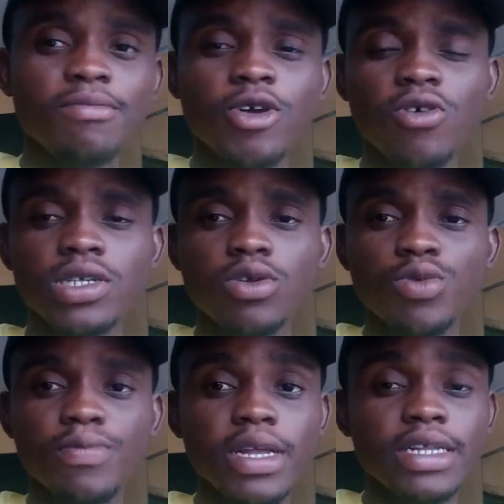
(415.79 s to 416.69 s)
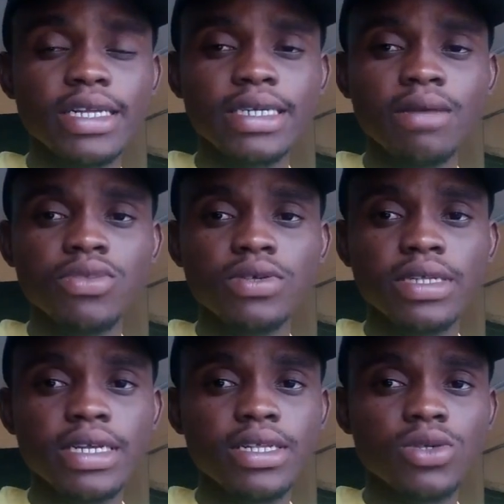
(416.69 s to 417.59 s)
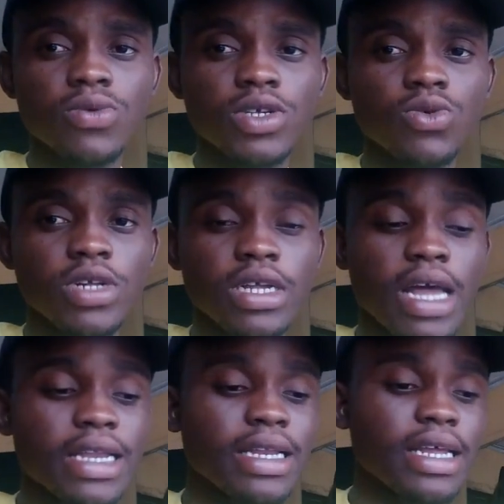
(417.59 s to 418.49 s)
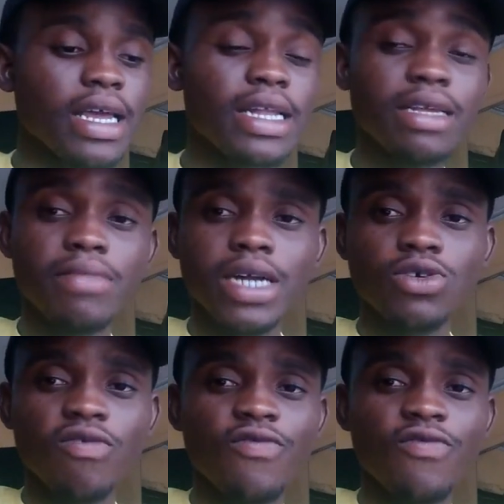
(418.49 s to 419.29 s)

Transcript: because they'll be playing the Champions League this week, so they had an early match on